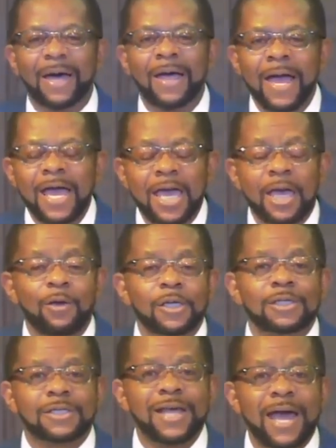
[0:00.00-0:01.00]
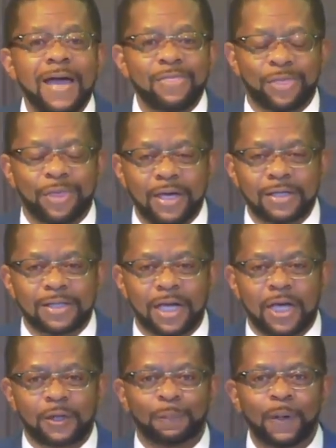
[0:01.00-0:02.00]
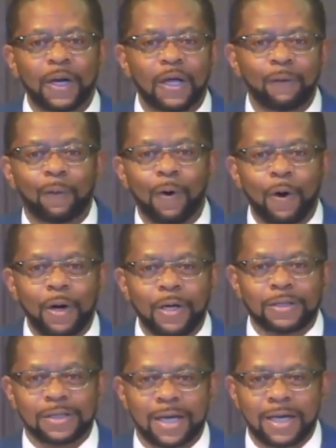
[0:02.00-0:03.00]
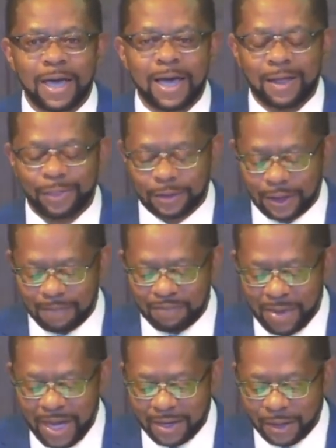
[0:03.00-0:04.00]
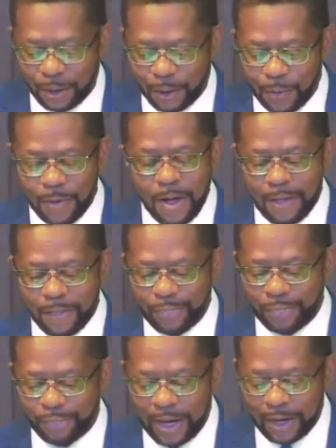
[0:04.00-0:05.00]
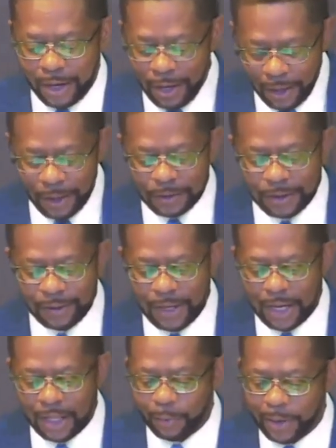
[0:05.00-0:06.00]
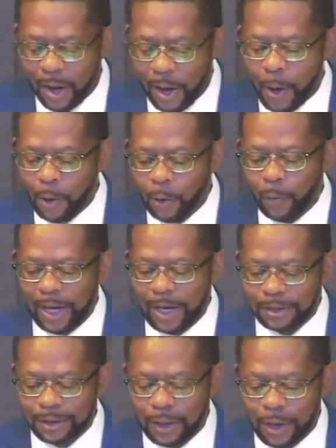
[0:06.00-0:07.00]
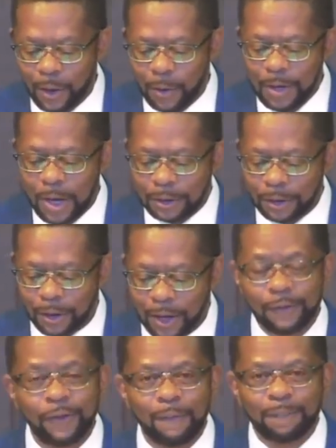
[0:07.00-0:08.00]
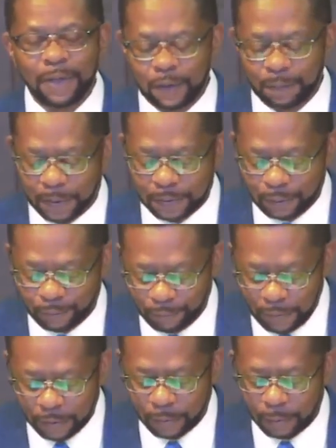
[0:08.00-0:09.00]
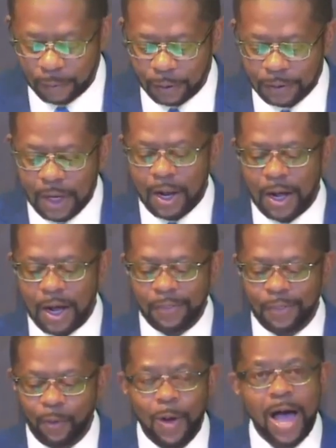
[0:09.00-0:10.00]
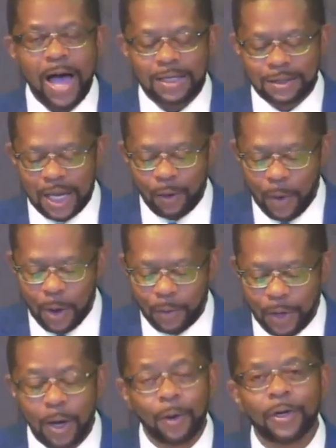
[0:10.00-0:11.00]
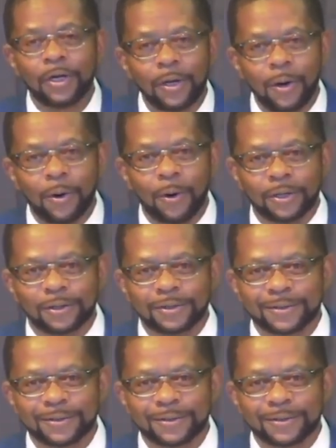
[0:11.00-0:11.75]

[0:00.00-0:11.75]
he said these things, putting words together to make you think. Here's another one. Always go to other people's funerals, otherwise they won't go to yours.